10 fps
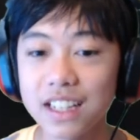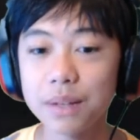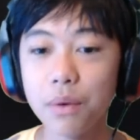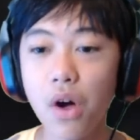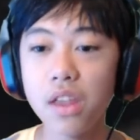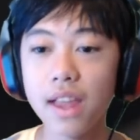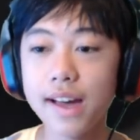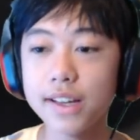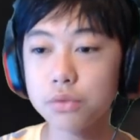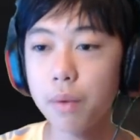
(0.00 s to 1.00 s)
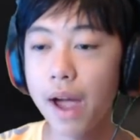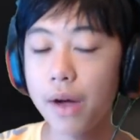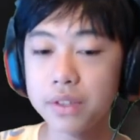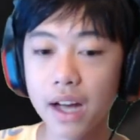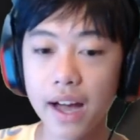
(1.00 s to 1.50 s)
Come on, last
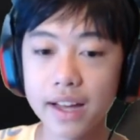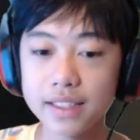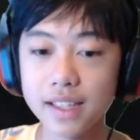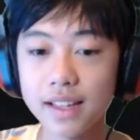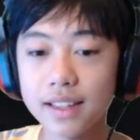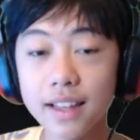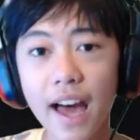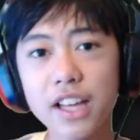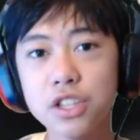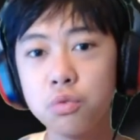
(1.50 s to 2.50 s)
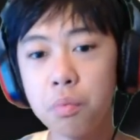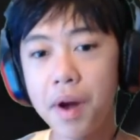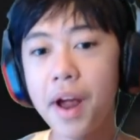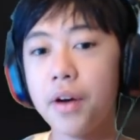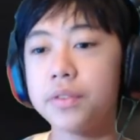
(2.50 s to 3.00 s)
round, guys. Last
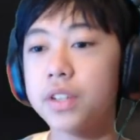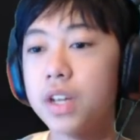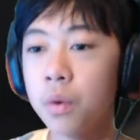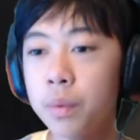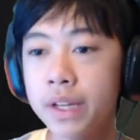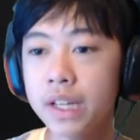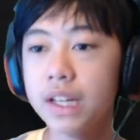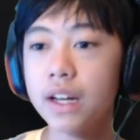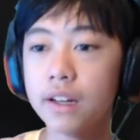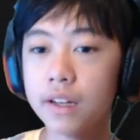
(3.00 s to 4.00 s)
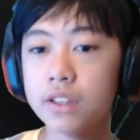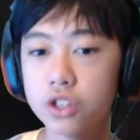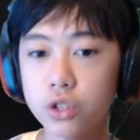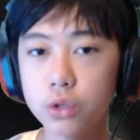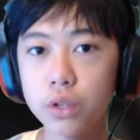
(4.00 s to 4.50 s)
round. We can
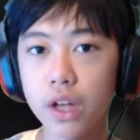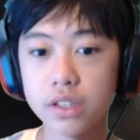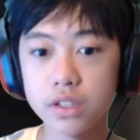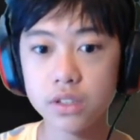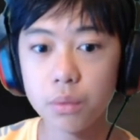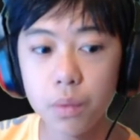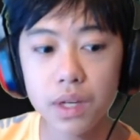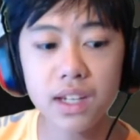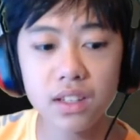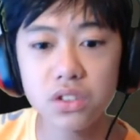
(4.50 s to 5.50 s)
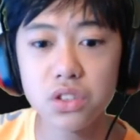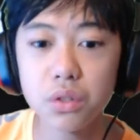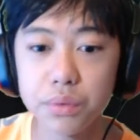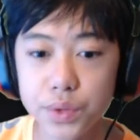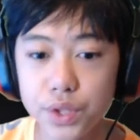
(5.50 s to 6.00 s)
do this. We can do this.